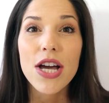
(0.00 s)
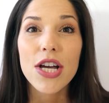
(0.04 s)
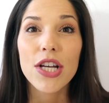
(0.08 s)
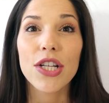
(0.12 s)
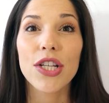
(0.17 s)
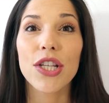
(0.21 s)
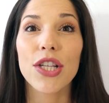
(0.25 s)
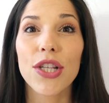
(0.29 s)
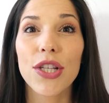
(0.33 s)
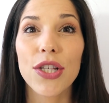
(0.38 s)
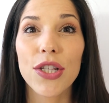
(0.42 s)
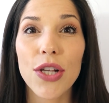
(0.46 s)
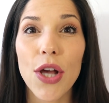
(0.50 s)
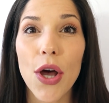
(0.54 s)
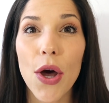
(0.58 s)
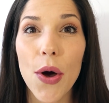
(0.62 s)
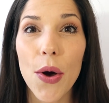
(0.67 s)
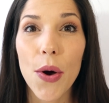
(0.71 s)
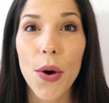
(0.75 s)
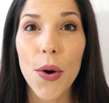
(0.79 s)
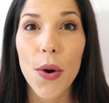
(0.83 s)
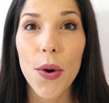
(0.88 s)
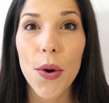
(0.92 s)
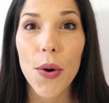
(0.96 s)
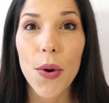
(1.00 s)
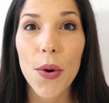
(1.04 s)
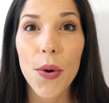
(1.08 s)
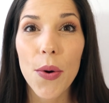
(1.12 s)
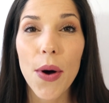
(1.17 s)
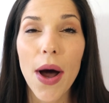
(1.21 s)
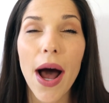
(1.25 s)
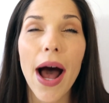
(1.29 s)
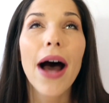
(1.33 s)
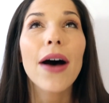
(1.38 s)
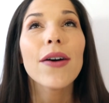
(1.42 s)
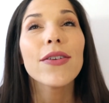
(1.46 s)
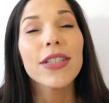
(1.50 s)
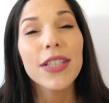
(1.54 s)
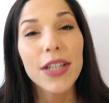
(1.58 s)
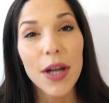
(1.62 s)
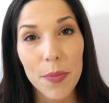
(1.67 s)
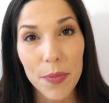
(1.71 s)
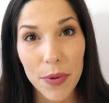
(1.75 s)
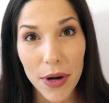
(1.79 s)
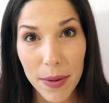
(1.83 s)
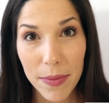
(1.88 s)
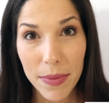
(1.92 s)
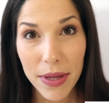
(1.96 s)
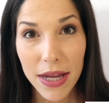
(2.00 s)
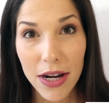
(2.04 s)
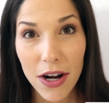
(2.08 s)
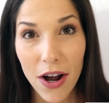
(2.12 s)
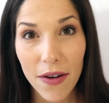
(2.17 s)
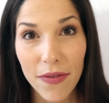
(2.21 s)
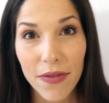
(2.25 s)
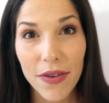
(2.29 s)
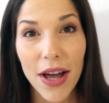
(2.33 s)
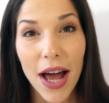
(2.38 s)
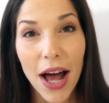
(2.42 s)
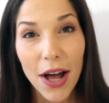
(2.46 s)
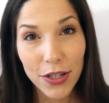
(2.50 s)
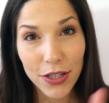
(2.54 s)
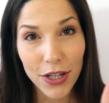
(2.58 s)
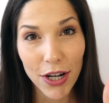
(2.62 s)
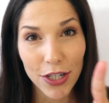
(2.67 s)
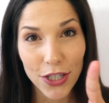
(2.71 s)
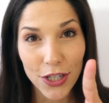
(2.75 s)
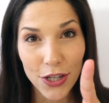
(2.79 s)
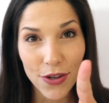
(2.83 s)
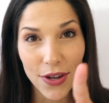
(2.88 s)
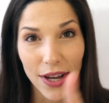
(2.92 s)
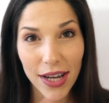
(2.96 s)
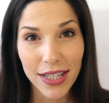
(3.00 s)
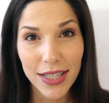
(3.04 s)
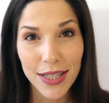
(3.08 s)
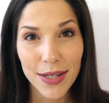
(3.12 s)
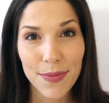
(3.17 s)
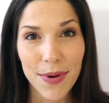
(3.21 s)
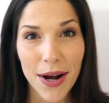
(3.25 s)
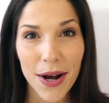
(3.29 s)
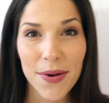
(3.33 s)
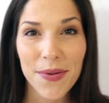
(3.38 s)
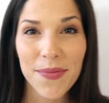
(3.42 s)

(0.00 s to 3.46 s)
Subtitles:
So I'll stop rambling off. I'll talk to you guys tomorrow.